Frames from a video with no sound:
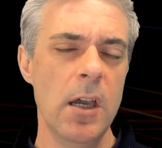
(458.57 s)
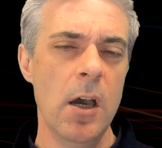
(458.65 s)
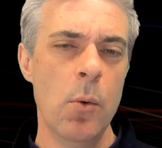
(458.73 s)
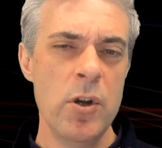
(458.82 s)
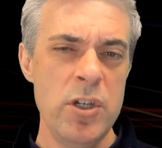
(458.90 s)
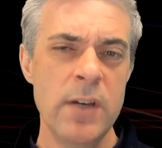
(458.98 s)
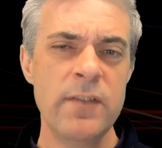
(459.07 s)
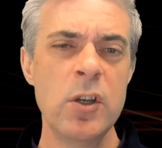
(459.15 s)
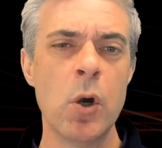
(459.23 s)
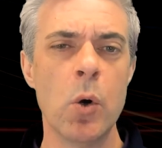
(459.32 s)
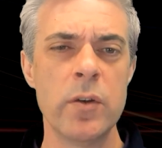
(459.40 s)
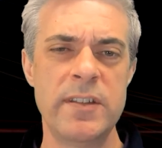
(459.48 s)
Once you have the
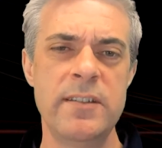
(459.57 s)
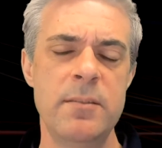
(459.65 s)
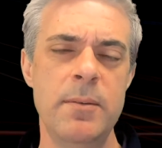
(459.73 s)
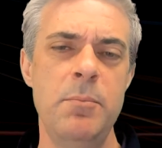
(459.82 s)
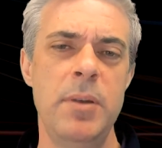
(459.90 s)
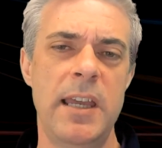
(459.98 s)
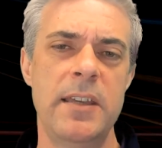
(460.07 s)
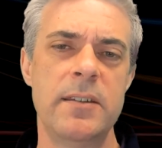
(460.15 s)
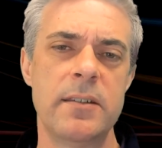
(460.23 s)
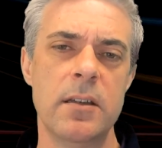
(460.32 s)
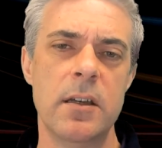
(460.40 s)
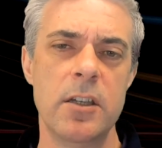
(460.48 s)
core system in place,
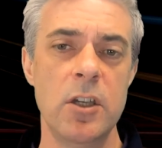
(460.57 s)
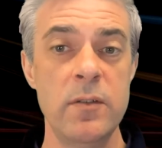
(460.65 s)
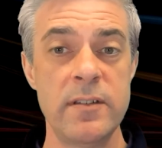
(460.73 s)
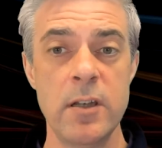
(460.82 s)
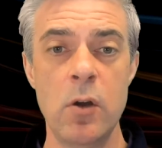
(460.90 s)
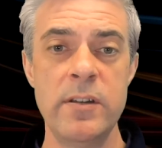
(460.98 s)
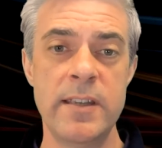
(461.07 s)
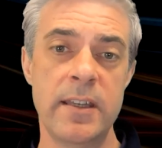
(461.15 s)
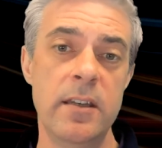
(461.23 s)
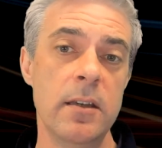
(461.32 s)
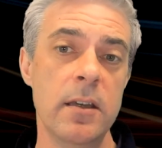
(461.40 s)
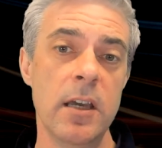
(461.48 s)
users logged in
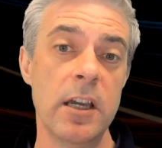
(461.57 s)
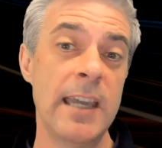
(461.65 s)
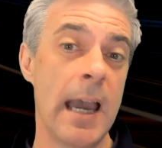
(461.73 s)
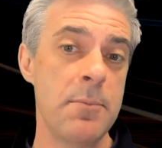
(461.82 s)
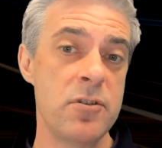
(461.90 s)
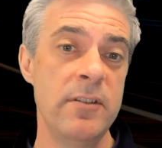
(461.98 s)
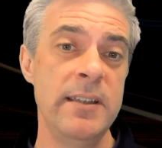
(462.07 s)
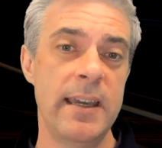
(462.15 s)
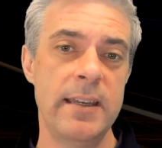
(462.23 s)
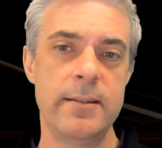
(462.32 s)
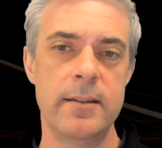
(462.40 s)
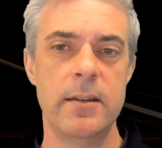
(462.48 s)
and capturing
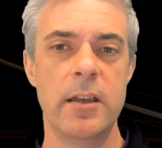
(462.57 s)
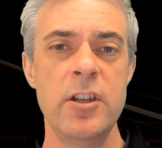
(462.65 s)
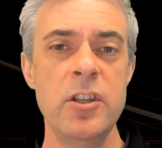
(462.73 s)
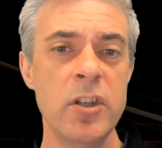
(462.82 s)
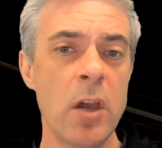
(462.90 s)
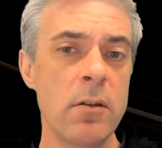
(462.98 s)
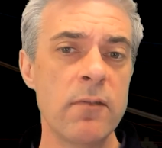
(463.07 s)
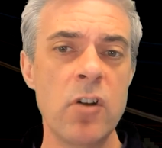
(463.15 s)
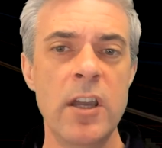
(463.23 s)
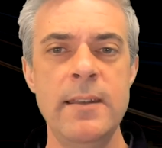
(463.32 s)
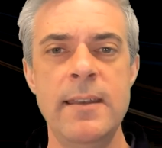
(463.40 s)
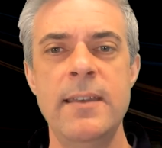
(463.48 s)
data, and you know the
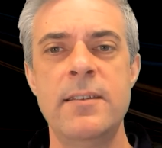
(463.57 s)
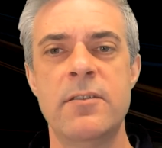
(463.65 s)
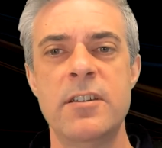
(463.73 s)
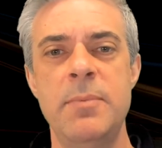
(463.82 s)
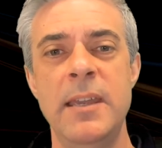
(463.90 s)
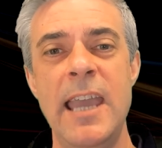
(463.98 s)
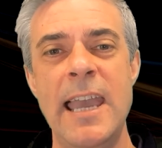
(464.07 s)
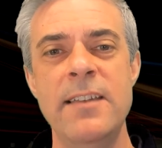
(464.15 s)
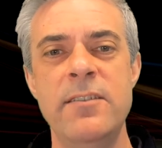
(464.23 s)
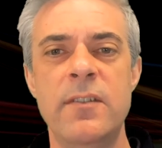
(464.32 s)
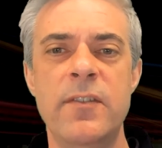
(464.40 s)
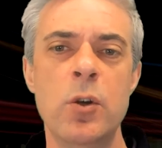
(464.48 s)
right data is being
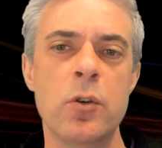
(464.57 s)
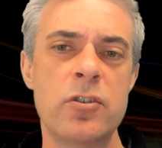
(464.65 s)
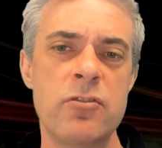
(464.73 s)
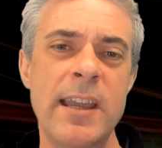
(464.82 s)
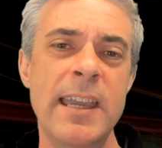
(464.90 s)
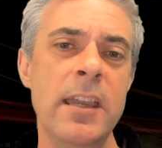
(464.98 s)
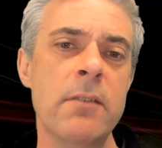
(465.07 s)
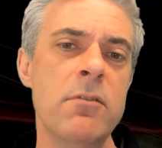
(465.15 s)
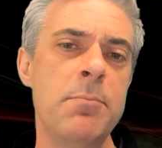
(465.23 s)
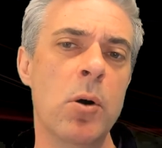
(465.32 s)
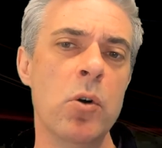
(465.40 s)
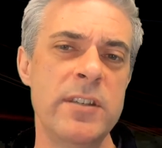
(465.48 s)
entered for your tracking and
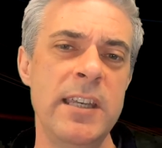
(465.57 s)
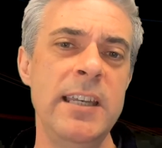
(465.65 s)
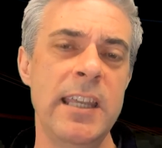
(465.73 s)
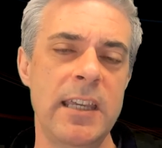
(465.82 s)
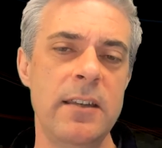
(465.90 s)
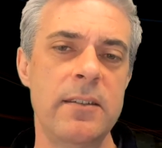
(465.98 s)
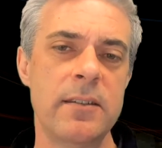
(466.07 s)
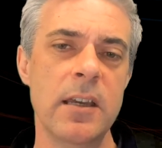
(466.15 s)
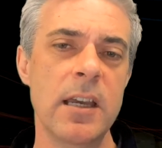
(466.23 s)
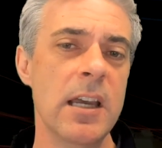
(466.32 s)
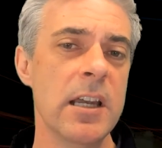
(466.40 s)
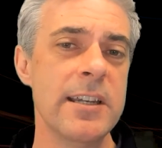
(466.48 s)
reporting needs,
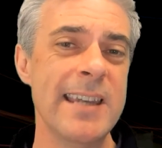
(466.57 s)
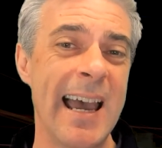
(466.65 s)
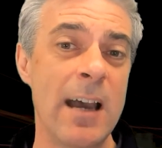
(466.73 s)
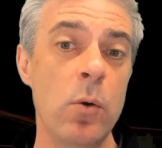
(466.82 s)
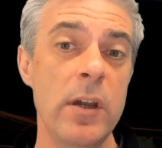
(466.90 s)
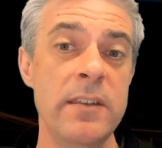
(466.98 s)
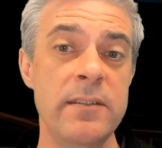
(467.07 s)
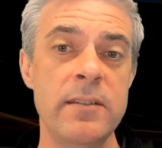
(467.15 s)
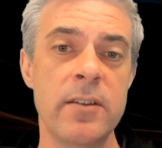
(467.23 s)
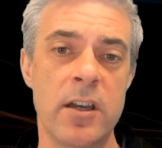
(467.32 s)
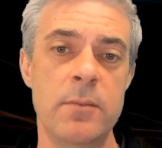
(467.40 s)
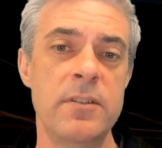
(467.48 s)
now is the
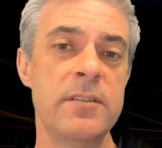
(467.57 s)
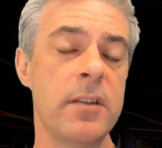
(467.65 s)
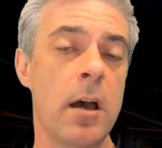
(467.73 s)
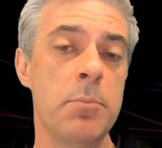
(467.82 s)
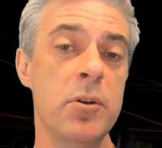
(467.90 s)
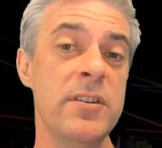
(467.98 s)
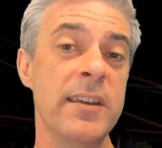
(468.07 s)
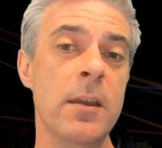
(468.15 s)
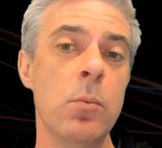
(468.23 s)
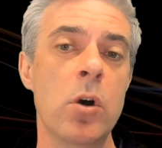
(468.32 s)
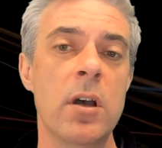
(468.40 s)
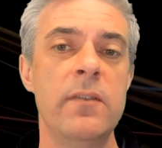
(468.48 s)
time to start putting in
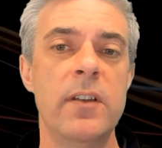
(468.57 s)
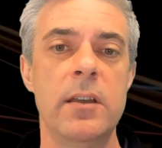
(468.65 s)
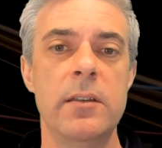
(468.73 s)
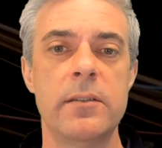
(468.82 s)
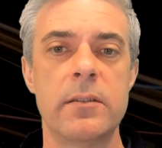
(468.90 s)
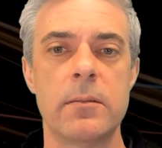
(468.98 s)
workflows.